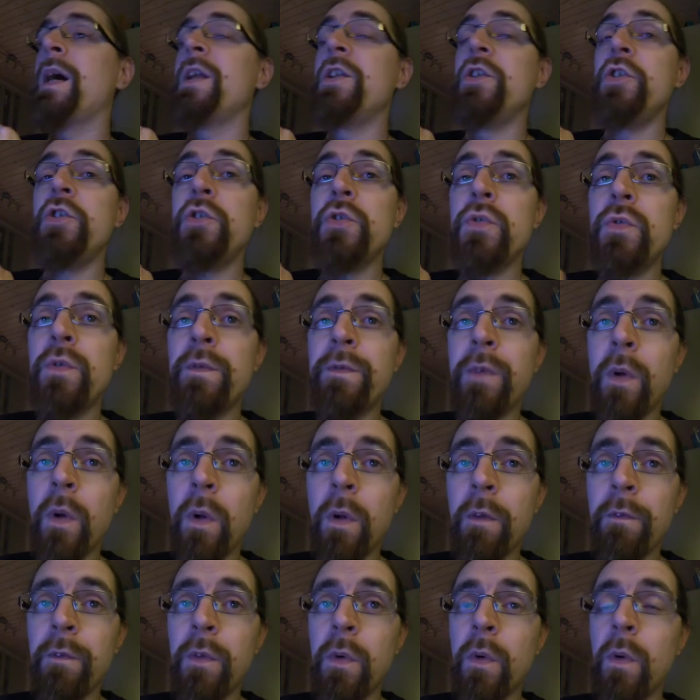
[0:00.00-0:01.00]
new
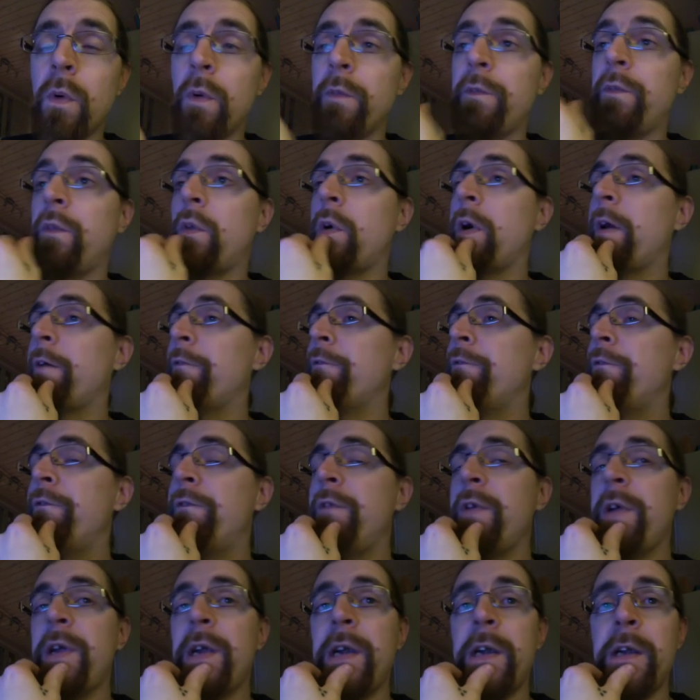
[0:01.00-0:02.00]
Volvo for a
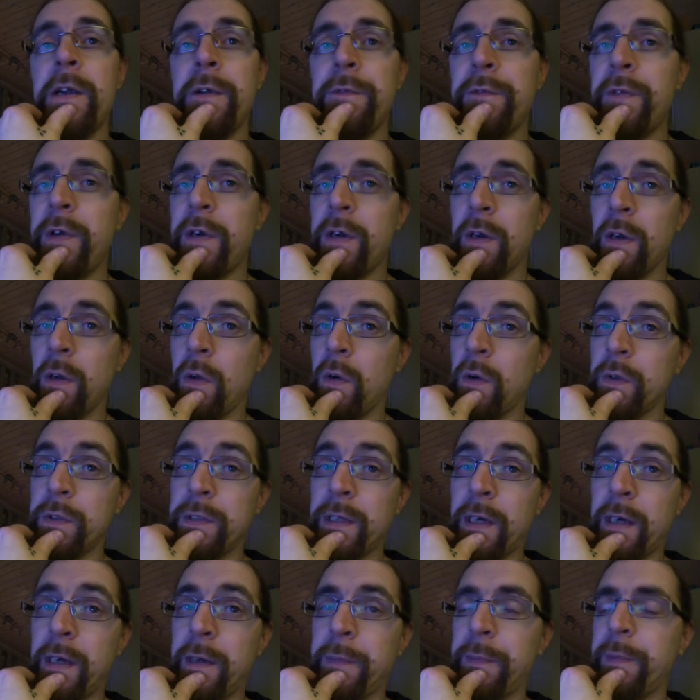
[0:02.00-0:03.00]
very, very long
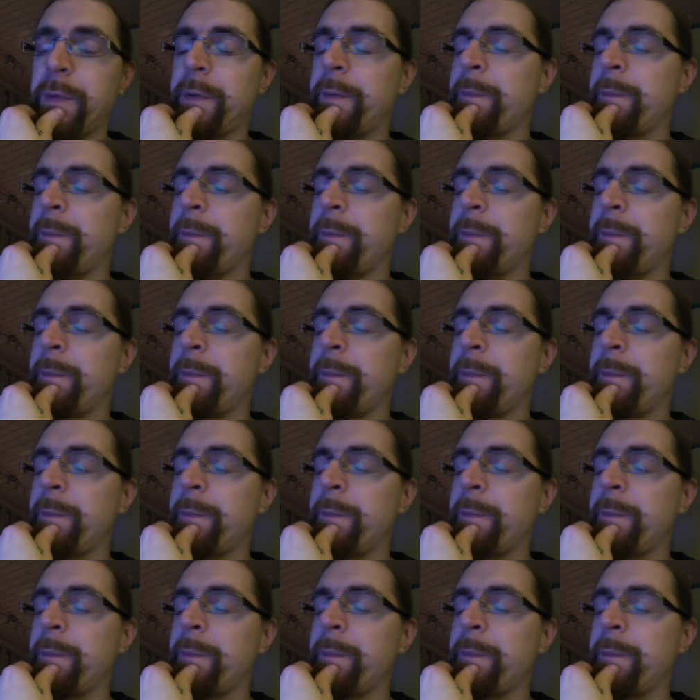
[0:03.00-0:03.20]
time.